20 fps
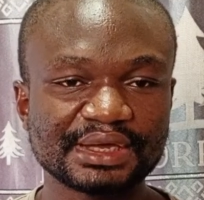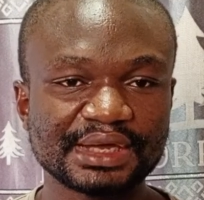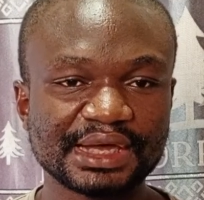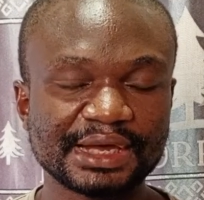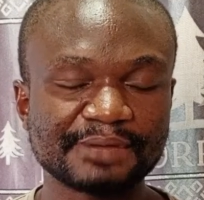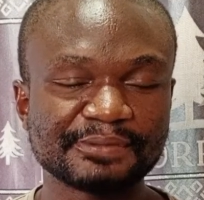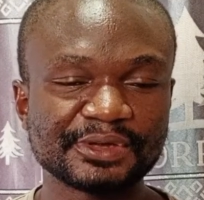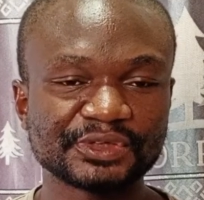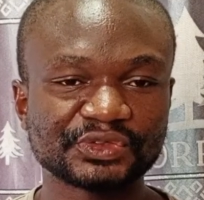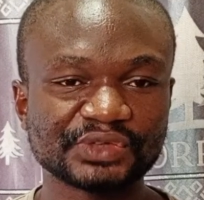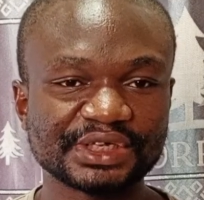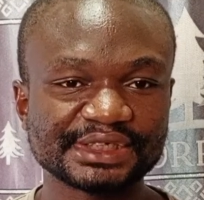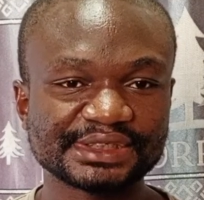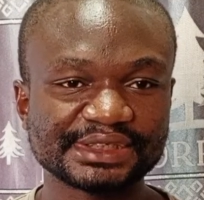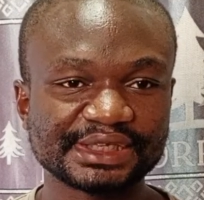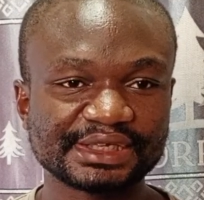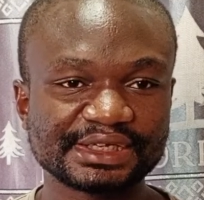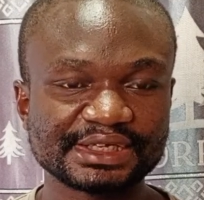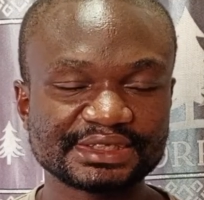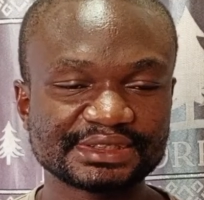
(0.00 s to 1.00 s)
I make sure I
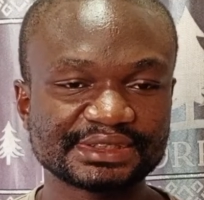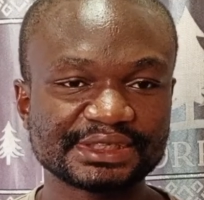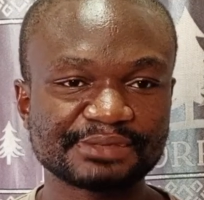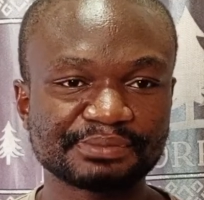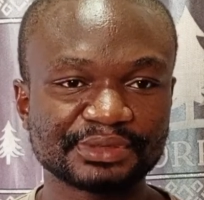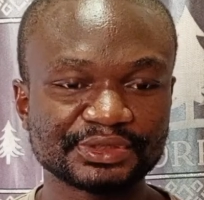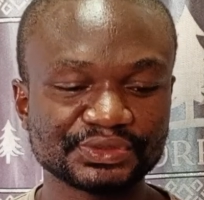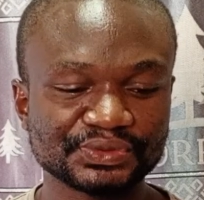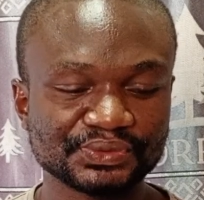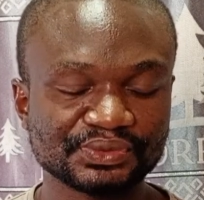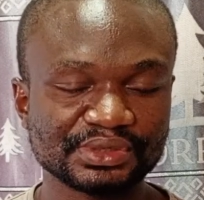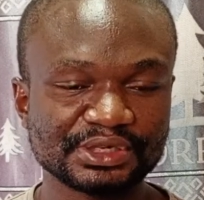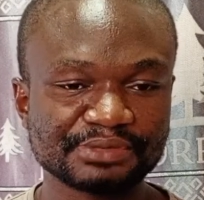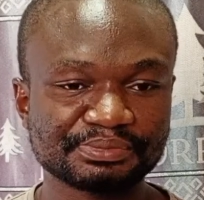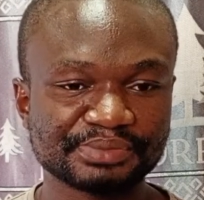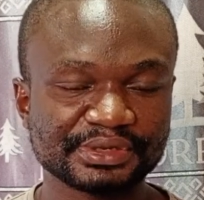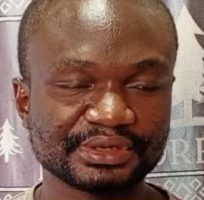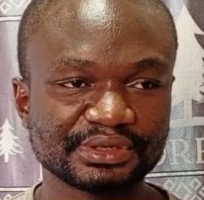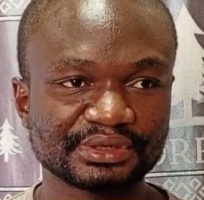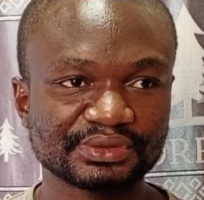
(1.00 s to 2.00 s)
select a particular
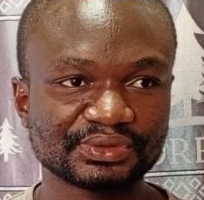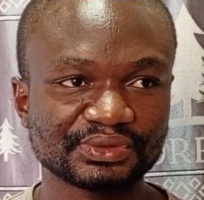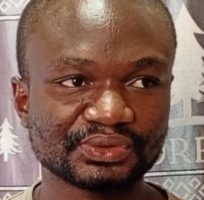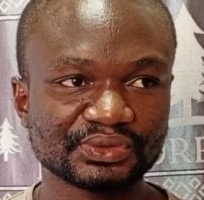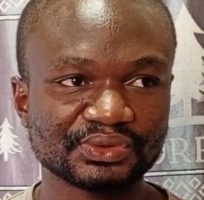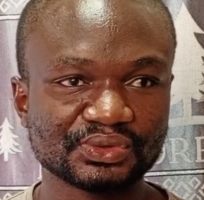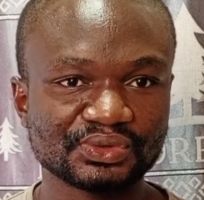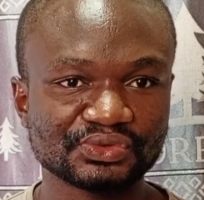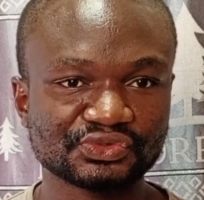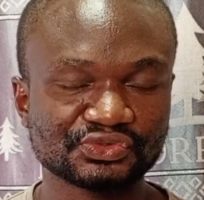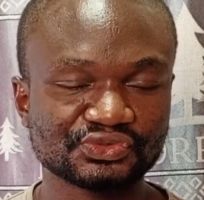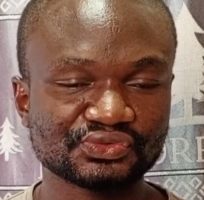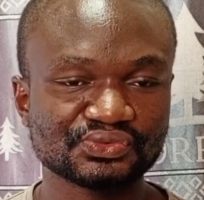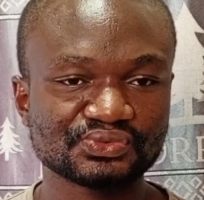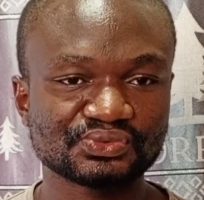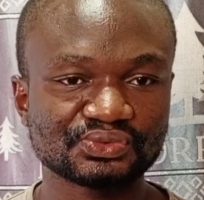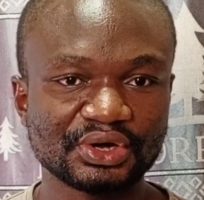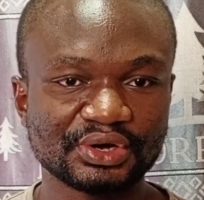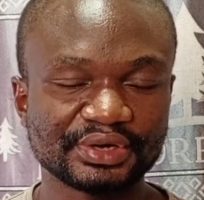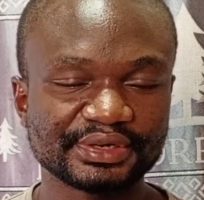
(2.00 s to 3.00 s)
pig or two
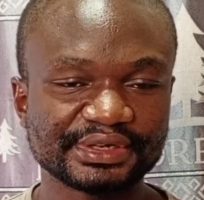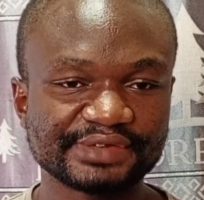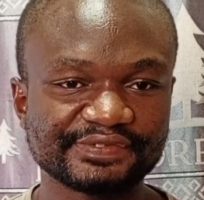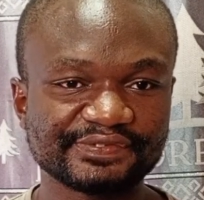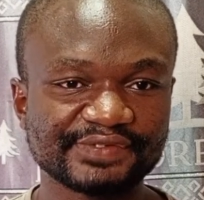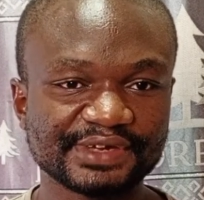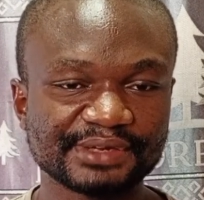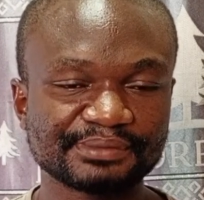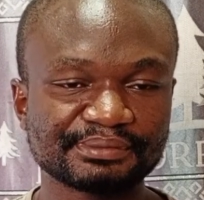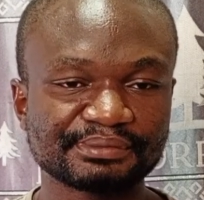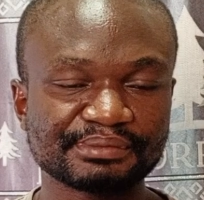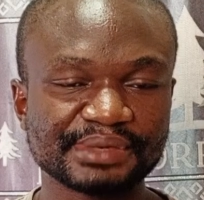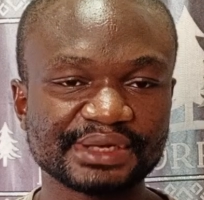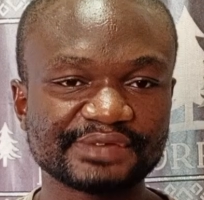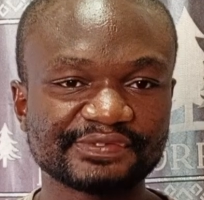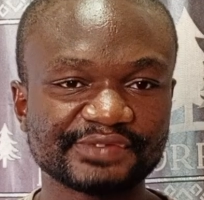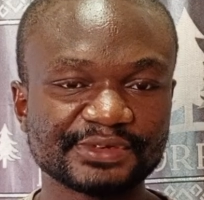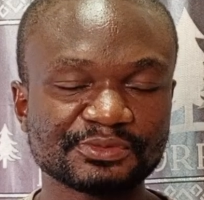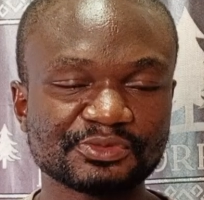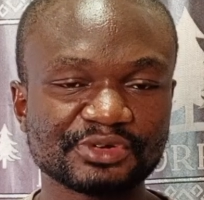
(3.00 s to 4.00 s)
on the farm by
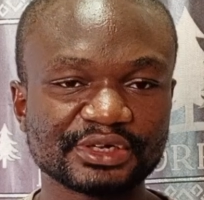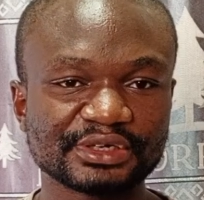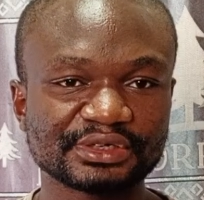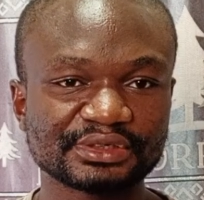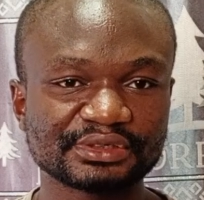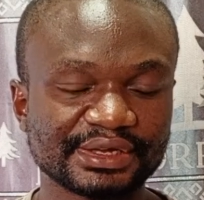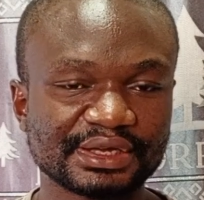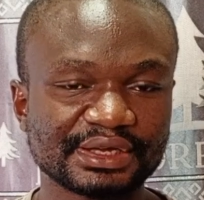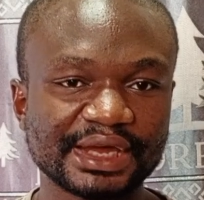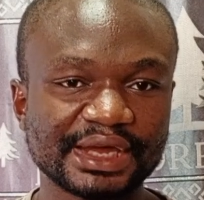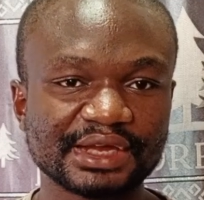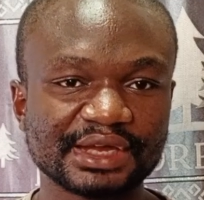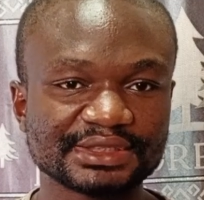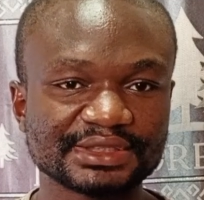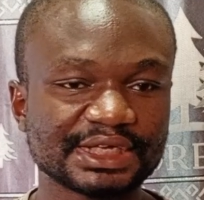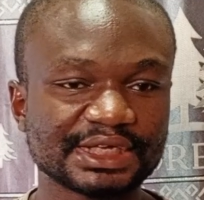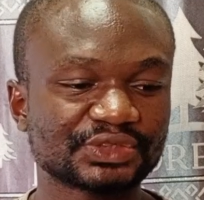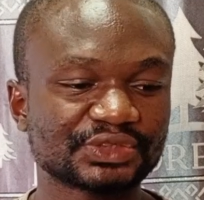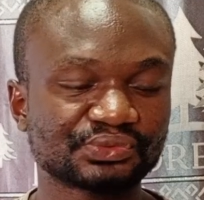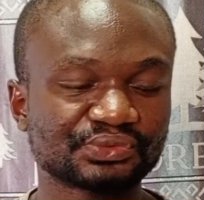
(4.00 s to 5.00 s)
February and I
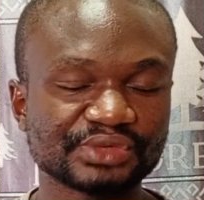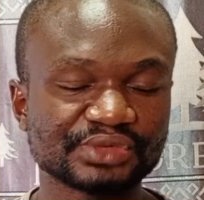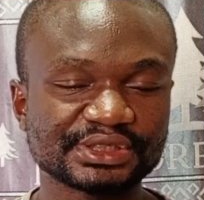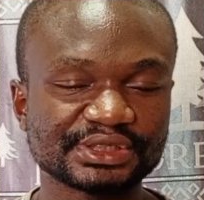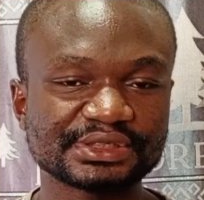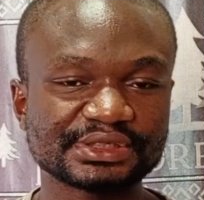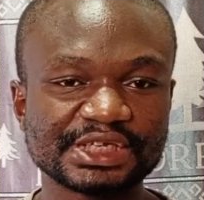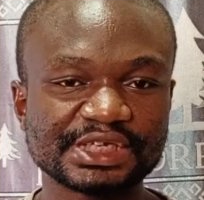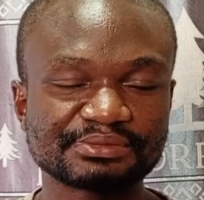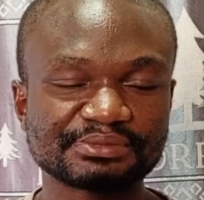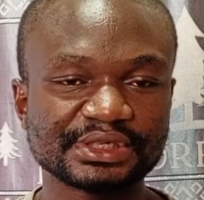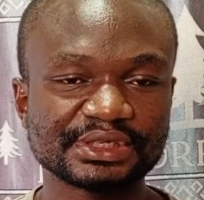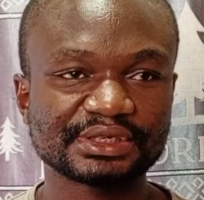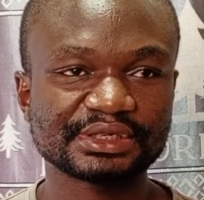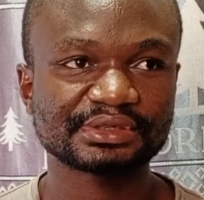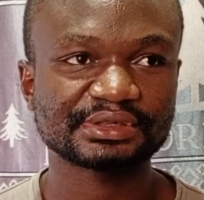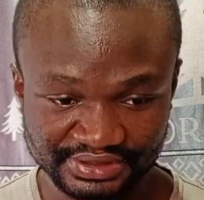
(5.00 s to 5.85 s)
start raising them there.